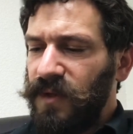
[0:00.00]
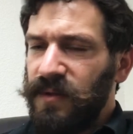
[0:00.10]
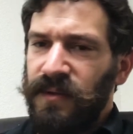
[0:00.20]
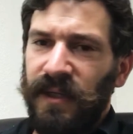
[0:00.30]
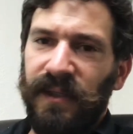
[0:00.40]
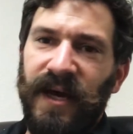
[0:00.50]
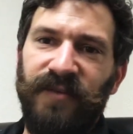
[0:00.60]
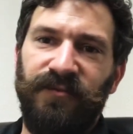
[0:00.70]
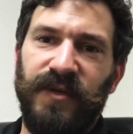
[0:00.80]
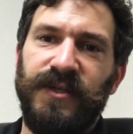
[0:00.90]
that
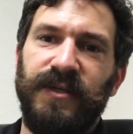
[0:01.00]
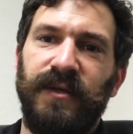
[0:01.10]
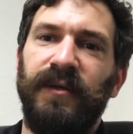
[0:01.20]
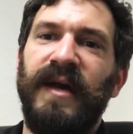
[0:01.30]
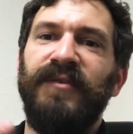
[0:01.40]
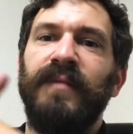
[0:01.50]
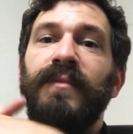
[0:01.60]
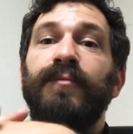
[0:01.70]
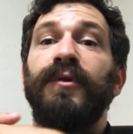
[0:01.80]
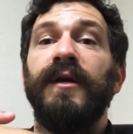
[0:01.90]
life can
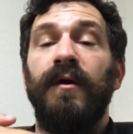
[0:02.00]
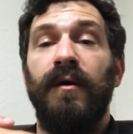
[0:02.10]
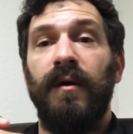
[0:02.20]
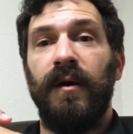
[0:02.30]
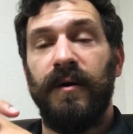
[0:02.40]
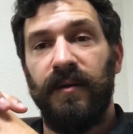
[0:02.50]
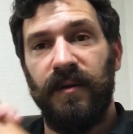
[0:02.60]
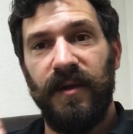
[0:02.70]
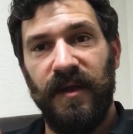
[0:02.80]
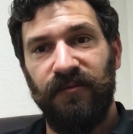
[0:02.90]
be really hard
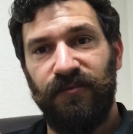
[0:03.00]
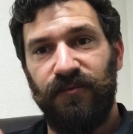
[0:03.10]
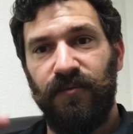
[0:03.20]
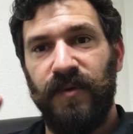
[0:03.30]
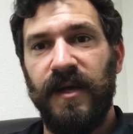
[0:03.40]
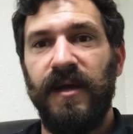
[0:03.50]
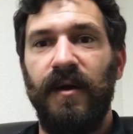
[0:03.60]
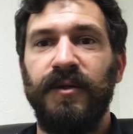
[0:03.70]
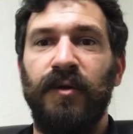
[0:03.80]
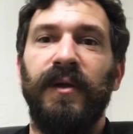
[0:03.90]
if we
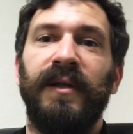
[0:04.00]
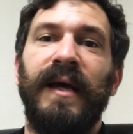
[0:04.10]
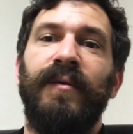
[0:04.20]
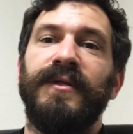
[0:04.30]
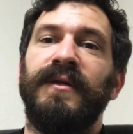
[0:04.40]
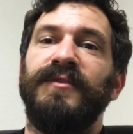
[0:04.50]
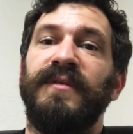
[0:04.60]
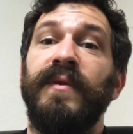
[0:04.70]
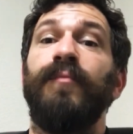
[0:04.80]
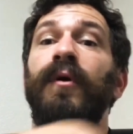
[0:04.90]
don't allow ourselves
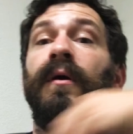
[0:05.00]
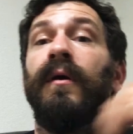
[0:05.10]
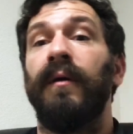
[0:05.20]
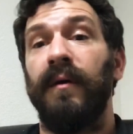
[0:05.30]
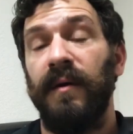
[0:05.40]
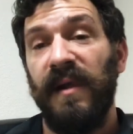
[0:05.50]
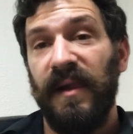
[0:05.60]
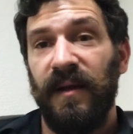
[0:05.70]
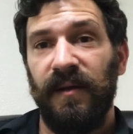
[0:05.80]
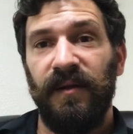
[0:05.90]
to be wrong.
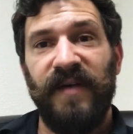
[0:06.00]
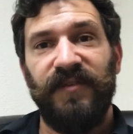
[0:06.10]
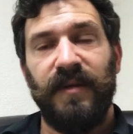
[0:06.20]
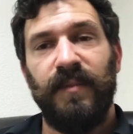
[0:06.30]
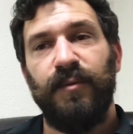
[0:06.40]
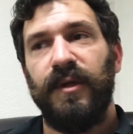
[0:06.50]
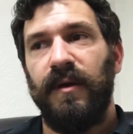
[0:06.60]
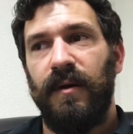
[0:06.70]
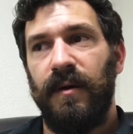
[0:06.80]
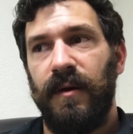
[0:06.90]
Life can be really
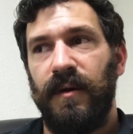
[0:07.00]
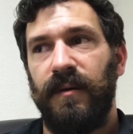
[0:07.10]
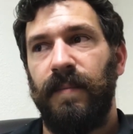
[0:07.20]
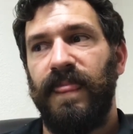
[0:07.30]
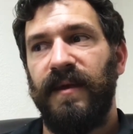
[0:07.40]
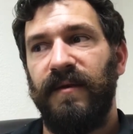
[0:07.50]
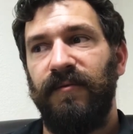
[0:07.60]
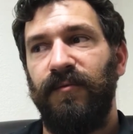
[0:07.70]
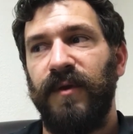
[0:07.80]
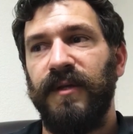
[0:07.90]
hard
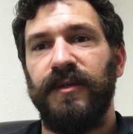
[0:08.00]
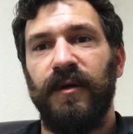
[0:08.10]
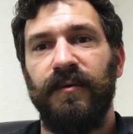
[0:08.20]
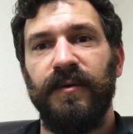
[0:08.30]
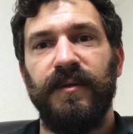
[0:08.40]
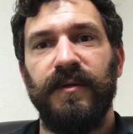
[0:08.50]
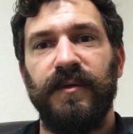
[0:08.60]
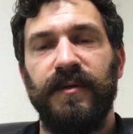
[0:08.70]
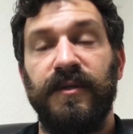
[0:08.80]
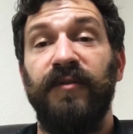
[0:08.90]
if we don't
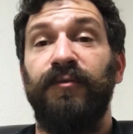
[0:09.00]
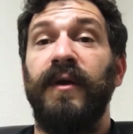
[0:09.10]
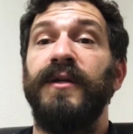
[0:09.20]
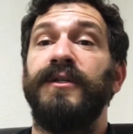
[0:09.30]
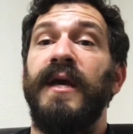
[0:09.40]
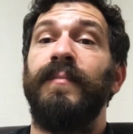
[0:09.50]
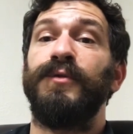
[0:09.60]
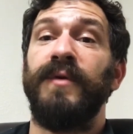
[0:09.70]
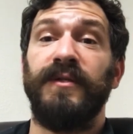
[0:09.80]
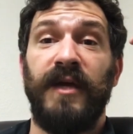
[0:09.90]
differentiate
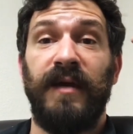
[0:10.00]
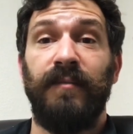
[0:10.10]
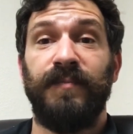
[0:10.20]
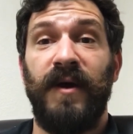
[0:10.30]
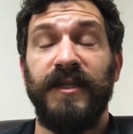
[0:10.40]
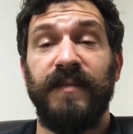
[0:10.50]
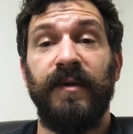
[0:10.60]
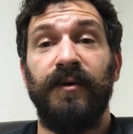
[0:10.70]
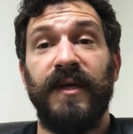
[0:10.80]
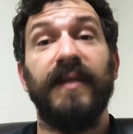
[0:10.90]
between taking
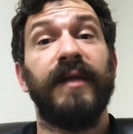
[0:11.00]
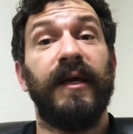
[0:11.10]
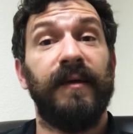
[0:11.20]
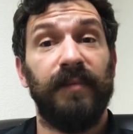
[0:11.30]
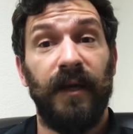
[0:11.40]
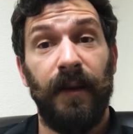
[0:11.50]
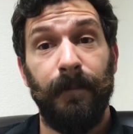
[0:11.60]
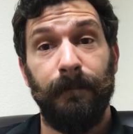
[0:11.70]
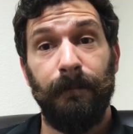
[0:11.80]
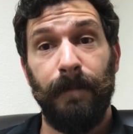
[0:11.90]
responsibility and taking blame.